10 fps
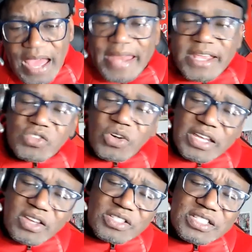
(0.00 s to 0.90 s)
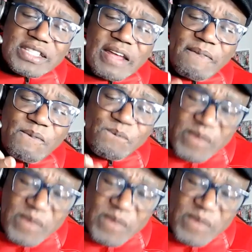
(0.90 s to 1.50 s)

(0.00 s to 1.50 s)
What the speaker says: and he's already conceded